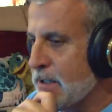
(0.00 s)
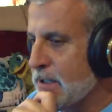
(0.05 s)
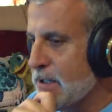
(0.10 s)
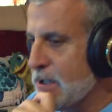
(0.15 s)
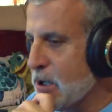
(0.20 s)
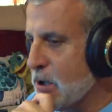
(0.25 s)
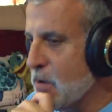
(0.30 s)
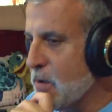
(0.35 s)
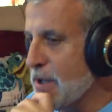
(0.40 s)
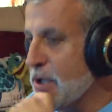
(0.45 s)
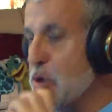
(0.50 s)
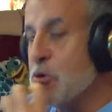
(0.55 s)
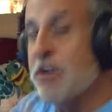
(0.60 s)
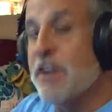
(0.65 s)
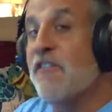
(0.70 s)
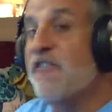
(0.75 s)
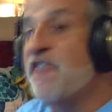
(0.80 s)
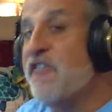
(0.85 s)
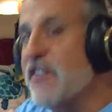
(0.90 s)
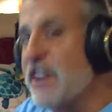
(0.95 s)
you know, you
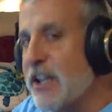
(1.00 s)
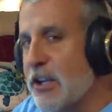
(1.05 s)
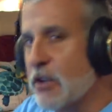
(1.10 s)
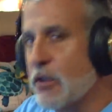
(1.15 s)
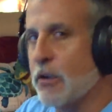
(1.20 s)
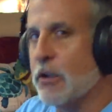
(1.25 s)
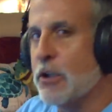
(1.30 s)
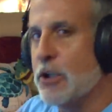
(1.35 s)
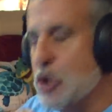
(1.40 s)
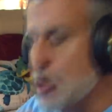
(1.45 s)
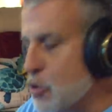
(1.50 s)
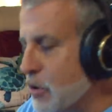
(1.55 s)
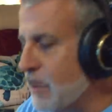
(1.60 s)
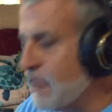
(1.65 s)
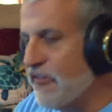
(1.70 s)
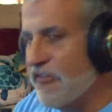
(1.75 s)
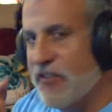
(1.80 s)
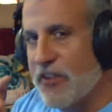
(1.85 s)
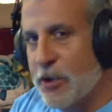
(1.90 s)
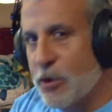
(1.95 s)
could feel, you
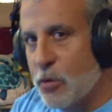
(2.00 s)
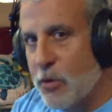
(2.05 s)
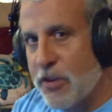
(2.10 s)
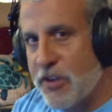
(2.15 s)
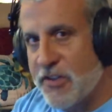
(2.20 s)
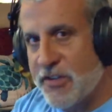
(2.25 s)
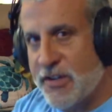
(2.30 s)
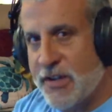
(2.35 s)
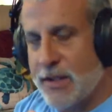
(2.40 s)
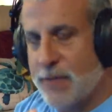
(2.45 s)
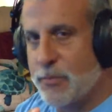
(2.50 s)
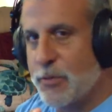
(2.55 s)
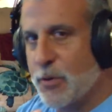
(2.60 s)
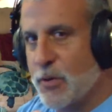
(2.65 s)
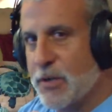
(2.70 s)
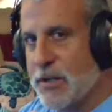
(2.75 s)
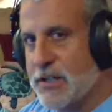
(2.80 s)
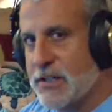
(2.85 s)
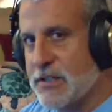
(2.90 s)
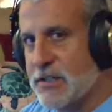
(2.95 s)
could feel where the
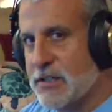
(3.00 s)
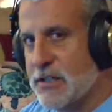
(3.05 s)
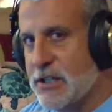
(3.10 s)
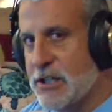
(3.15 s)
tempo is,